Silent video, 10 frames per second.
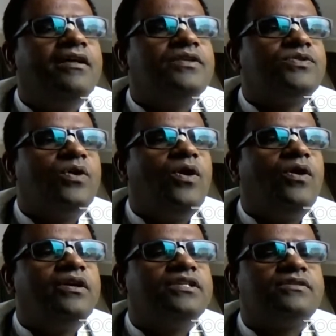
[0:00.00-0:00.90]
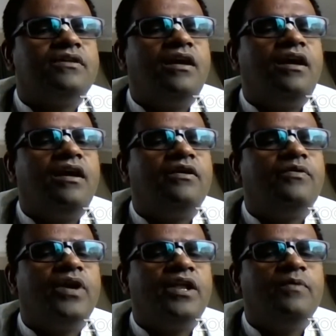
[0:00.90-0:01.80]
So it's
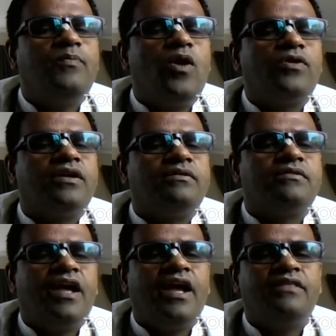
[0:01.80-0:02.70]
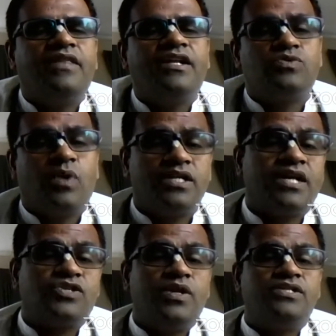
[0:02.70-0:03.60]
very important, and that is what is
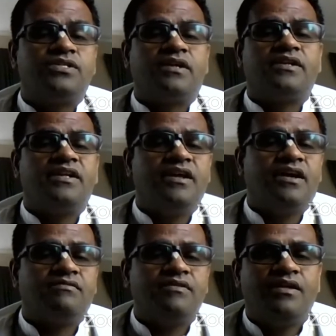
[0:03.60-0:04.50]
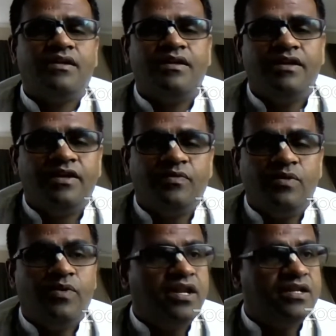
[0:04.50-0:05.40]
actually instructed here.
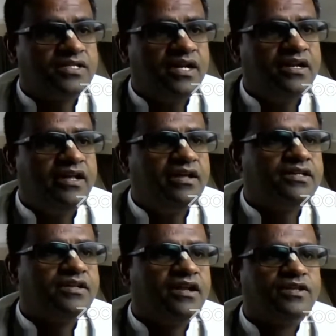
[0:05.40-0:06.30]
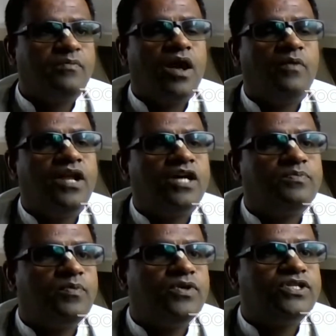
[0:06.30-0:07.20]
Even very recently, His Grace Avinash
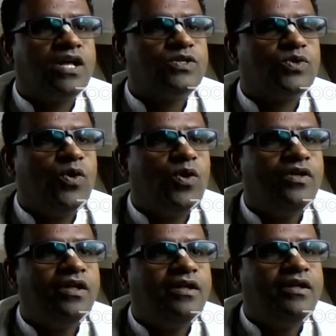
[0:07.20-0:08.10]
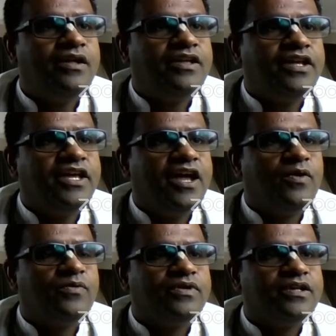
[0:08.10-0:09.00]
Prabhu is also, he
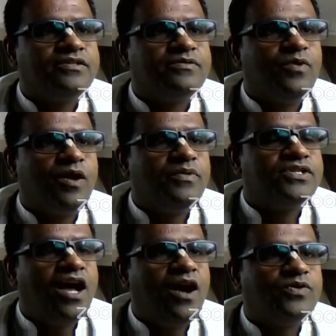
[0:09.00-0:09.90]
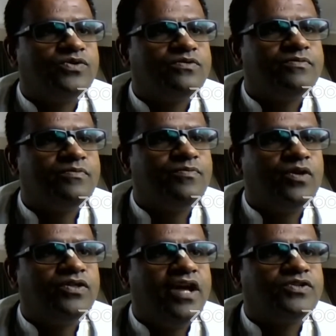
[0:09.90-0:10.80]
gave his one of his house
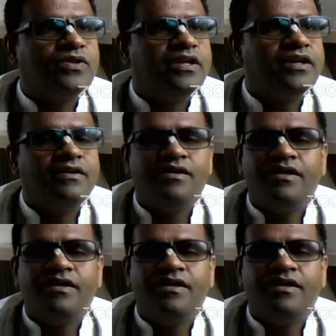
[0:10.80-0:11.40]
for the actually